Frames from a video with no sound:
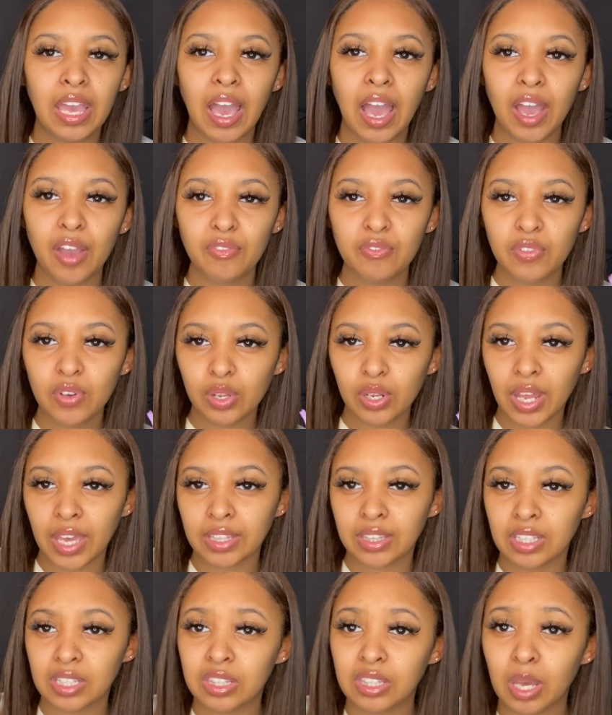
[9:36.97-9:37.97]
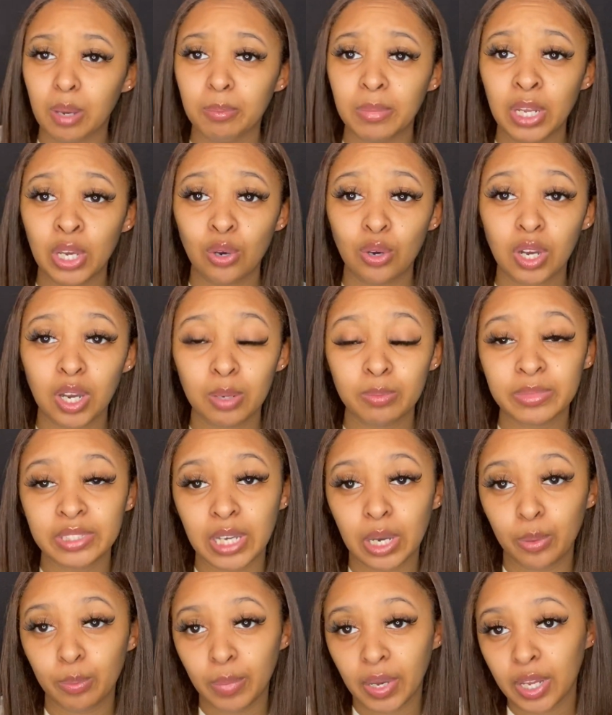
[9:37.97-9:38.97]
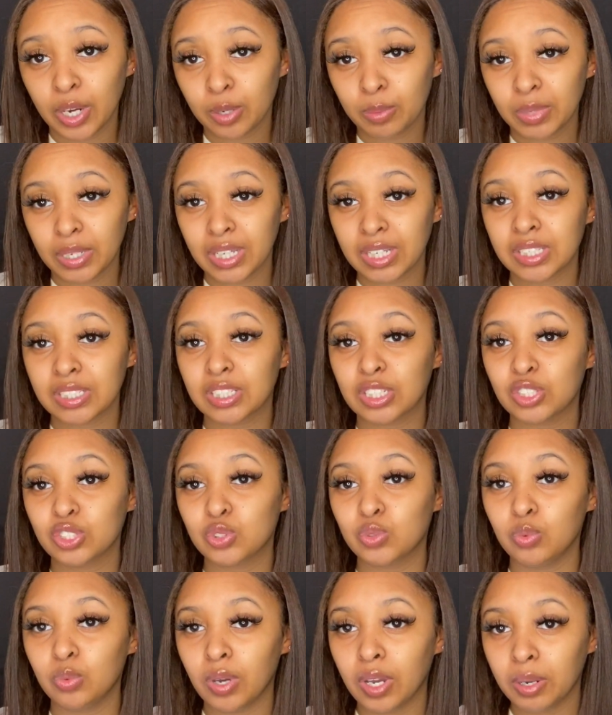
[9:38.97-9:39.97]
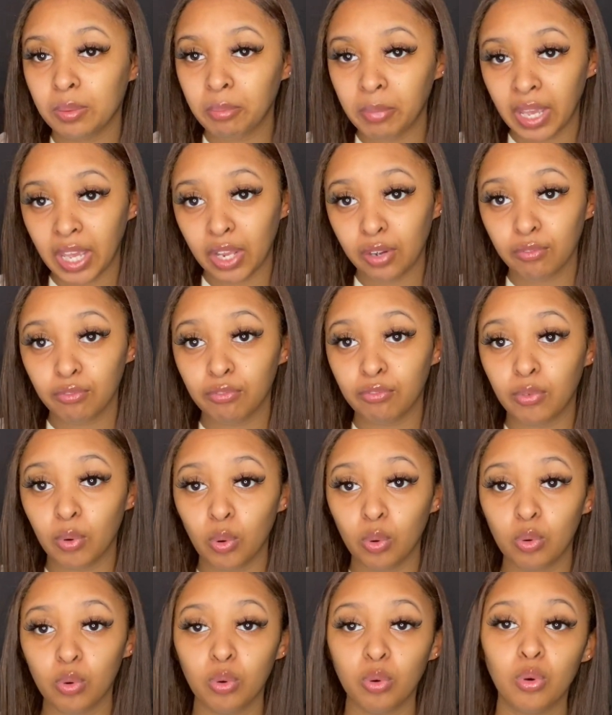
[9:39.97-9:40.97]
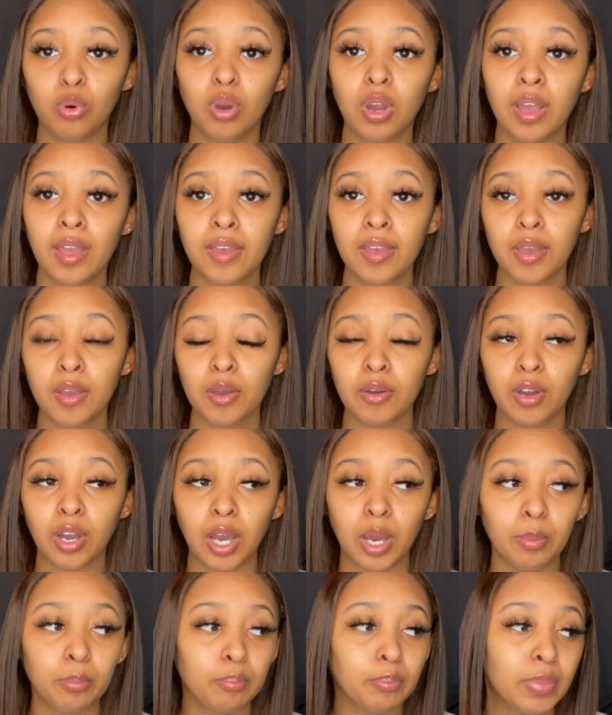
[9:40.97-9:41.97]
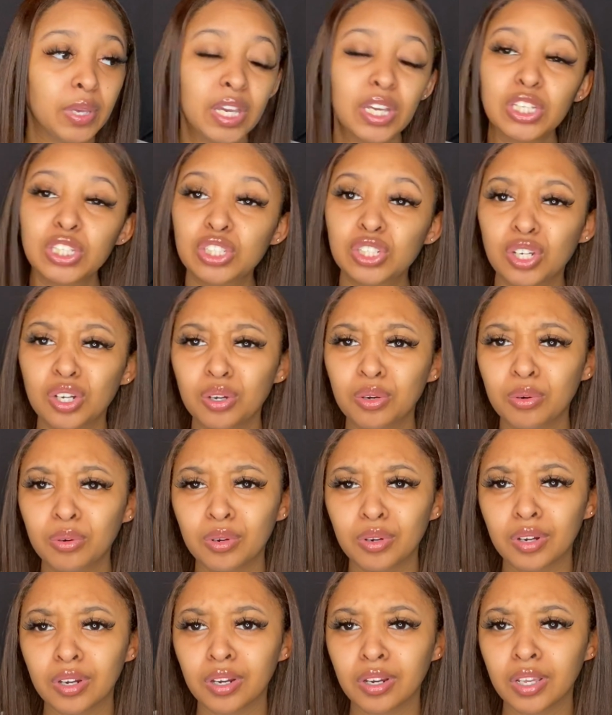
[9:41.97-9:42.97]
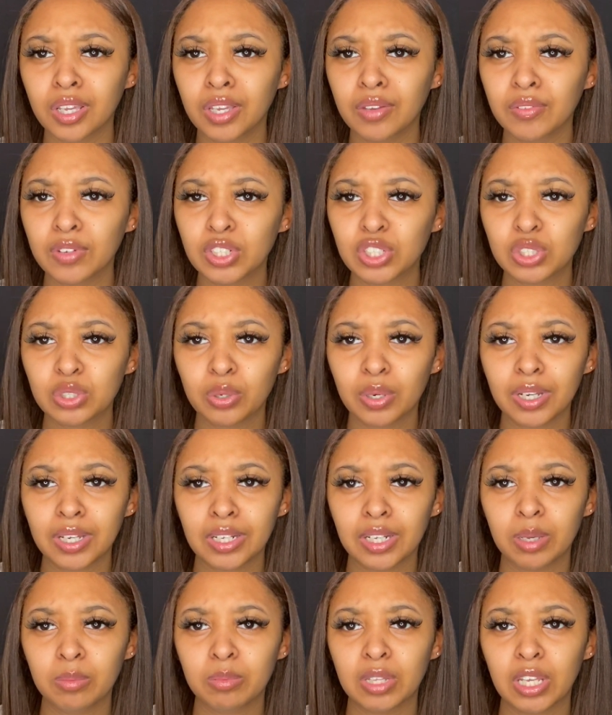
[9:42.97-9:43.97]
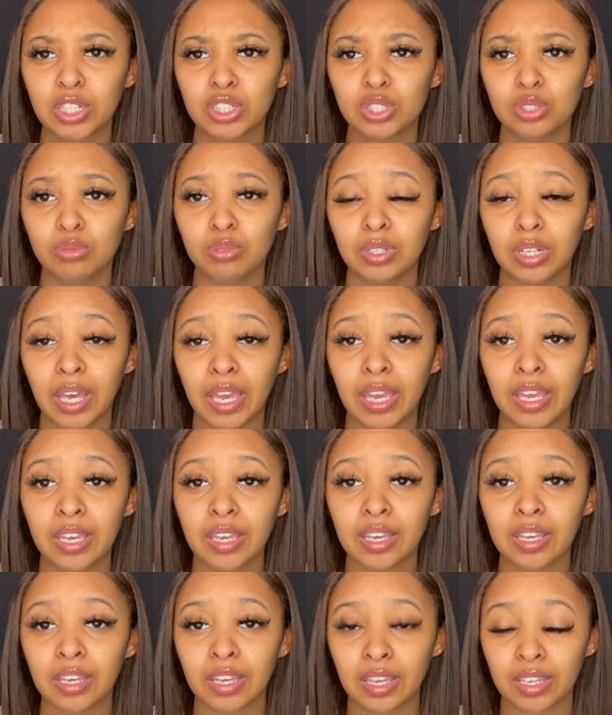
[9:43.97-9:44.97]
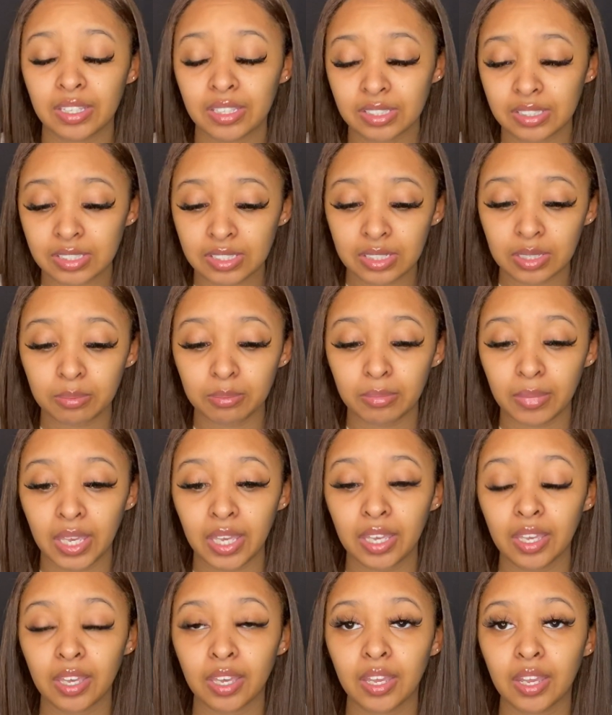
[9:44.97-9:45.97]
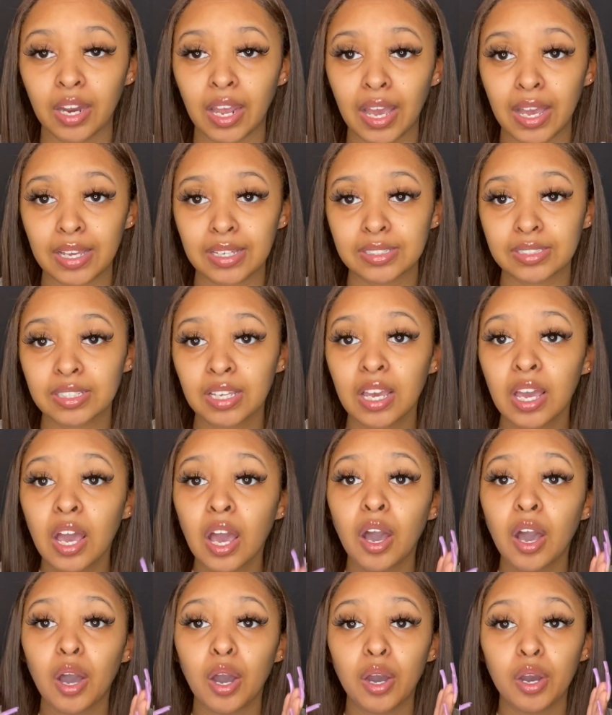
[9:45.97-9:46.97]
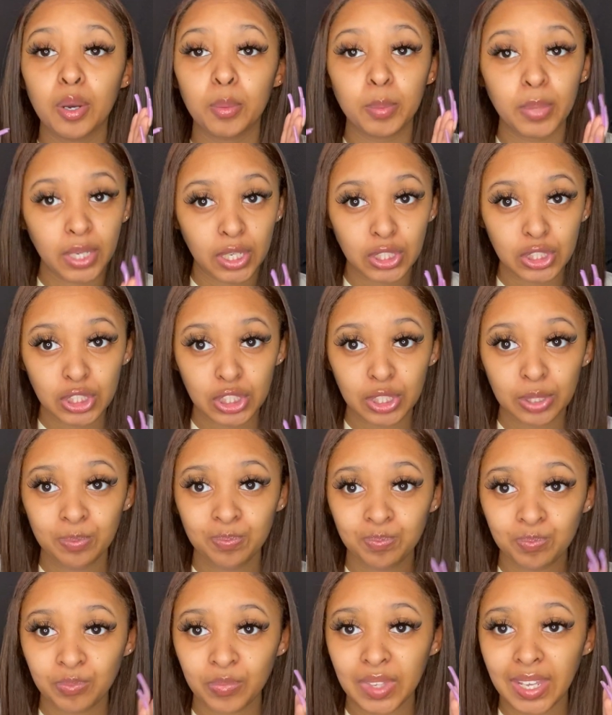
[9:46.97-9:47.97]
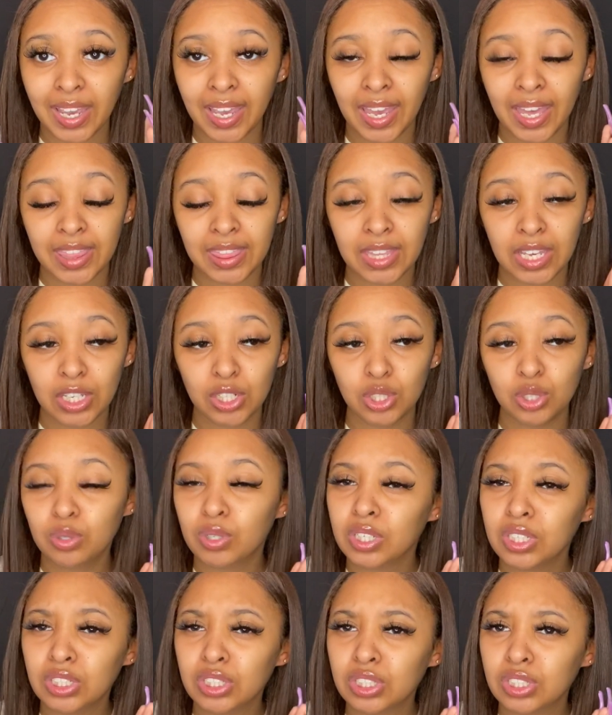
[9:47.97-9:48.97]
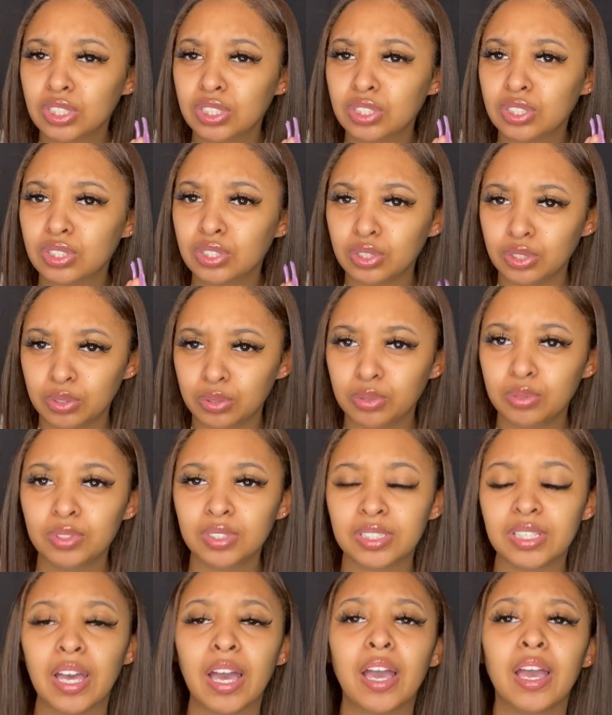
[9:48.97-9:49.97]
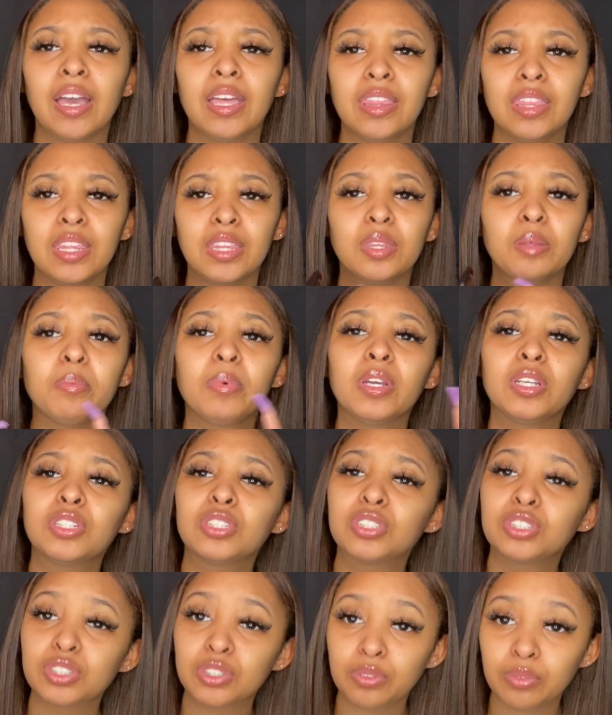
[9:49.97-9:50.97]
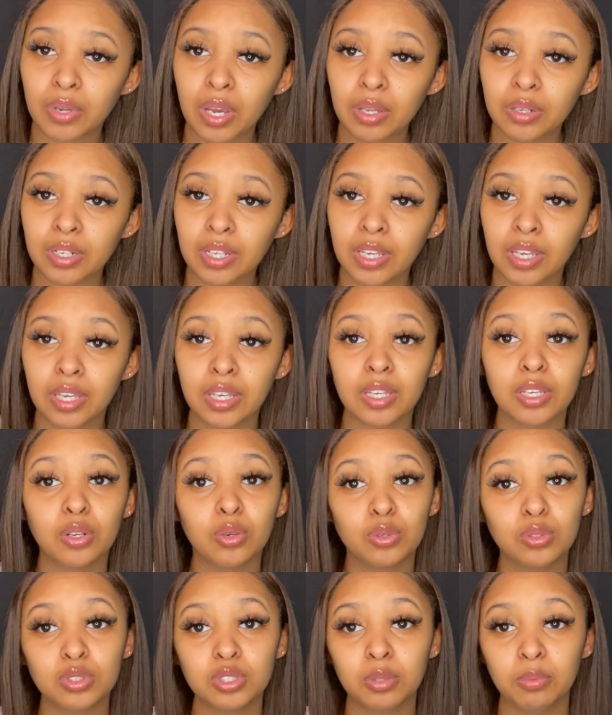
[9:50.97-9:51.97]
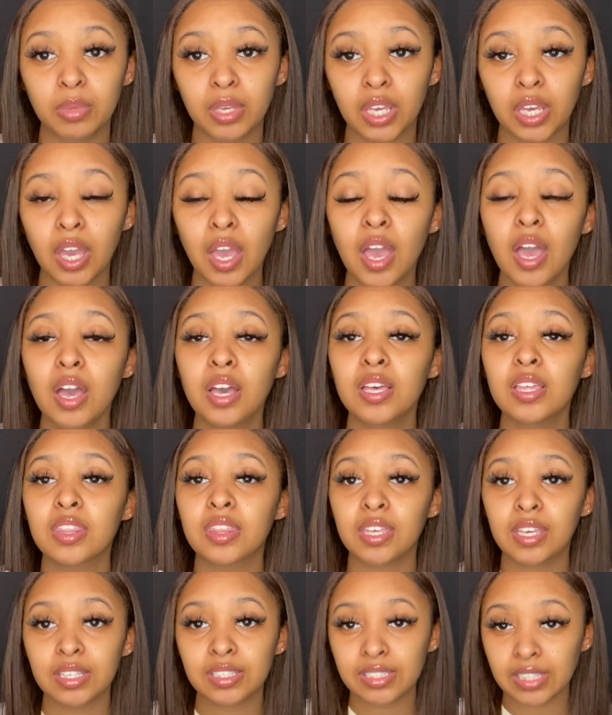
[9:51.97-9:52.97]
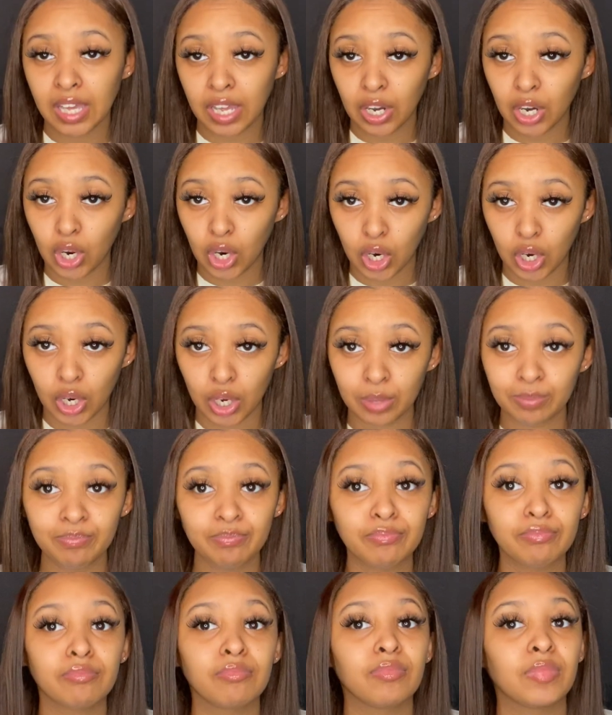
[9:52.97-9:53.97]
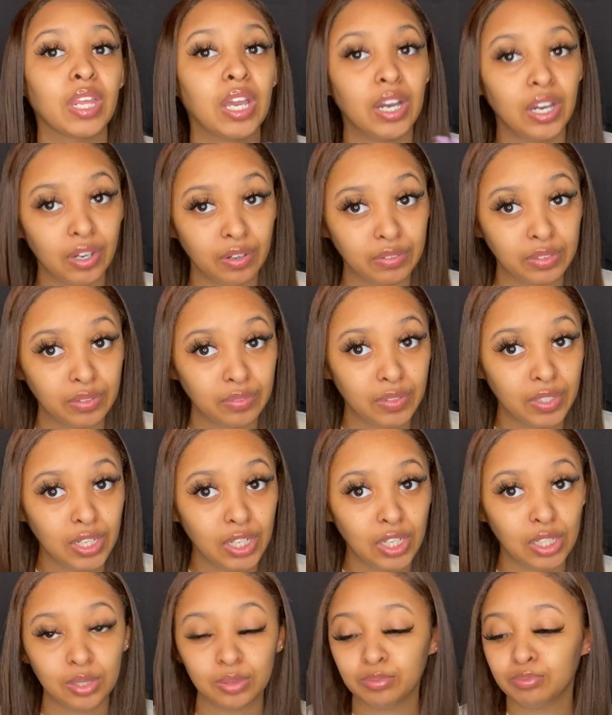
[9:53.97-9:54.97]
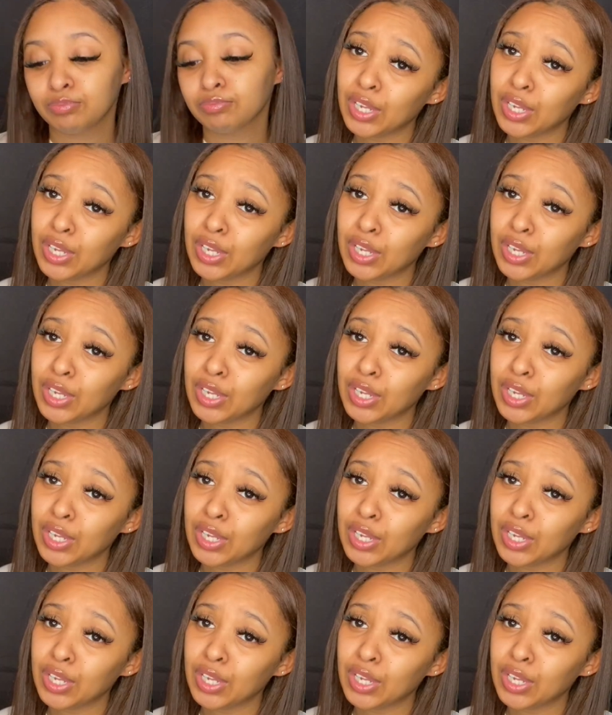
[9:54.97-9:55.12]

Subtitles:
I feel like the thumbnail comes out better because there's one main focal picture or even short clip that you like to make it as a picture, and then you can just use that, and then the pictures surrounding it can also be things that are of the video.